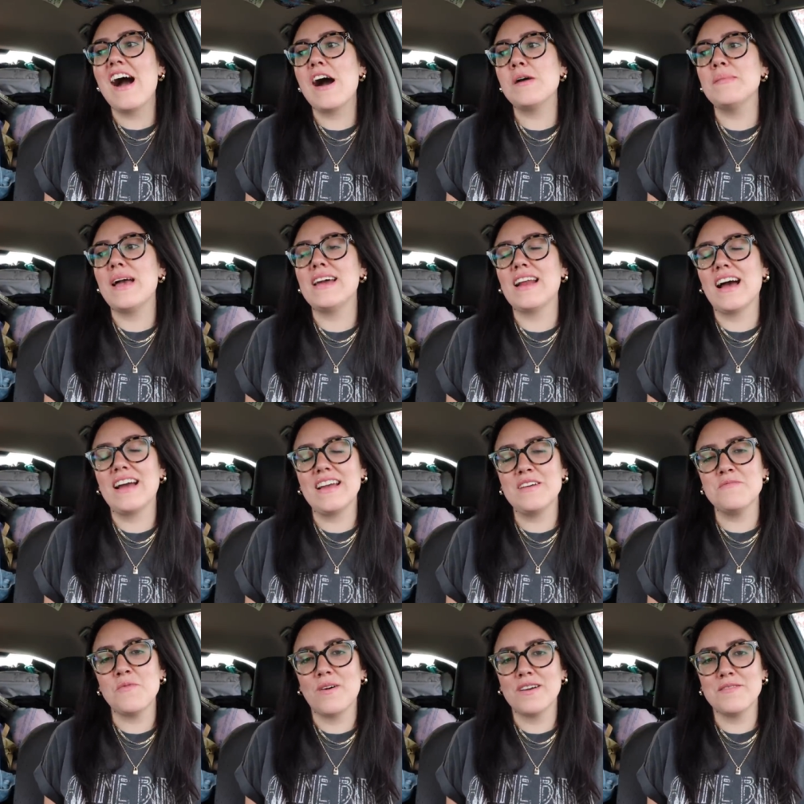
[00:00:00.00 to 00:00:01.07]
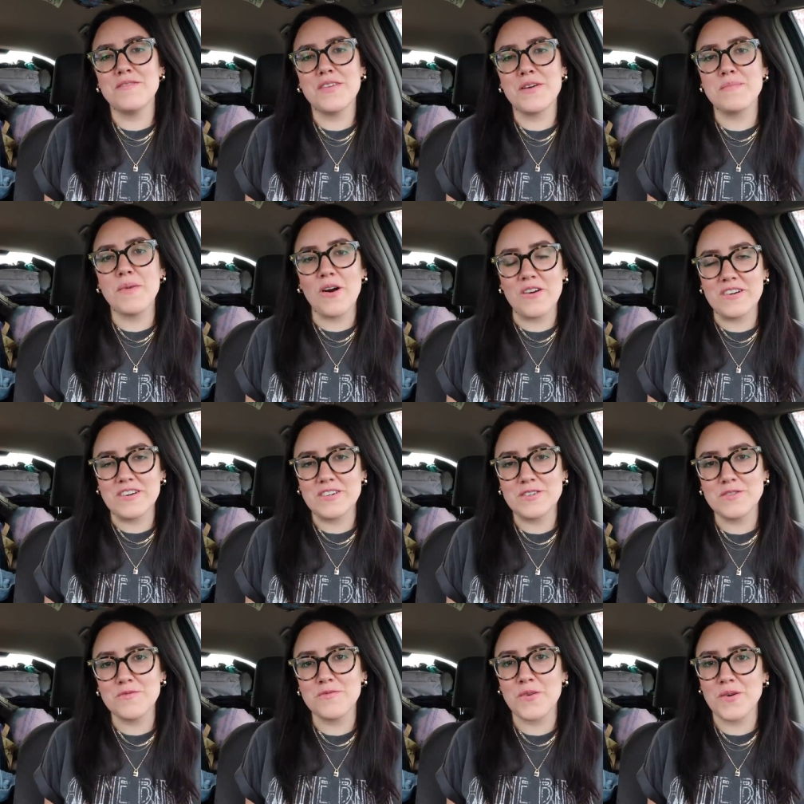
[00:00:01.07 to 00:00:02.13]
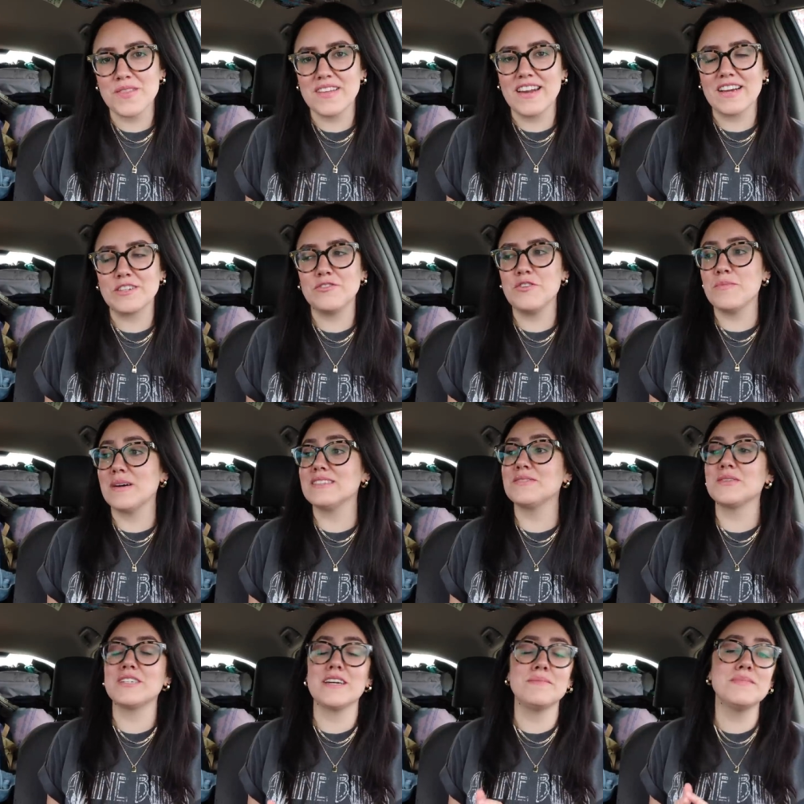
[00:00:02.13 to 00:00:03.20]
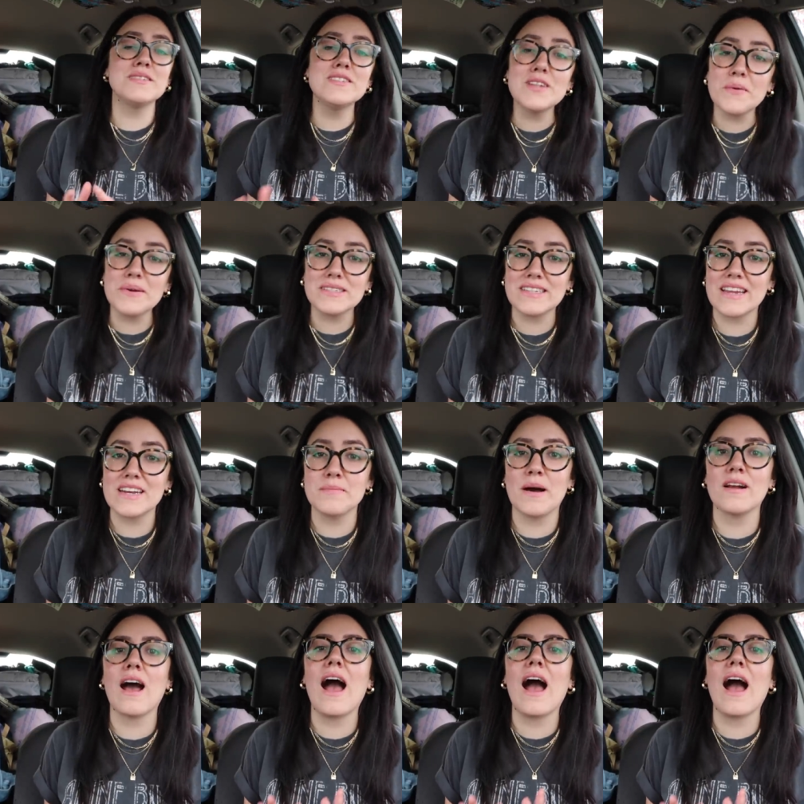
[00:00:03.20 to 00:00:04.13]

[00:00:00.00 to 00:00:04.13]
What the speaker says: And I am one of their partners for the next few months, which I'm so excited about.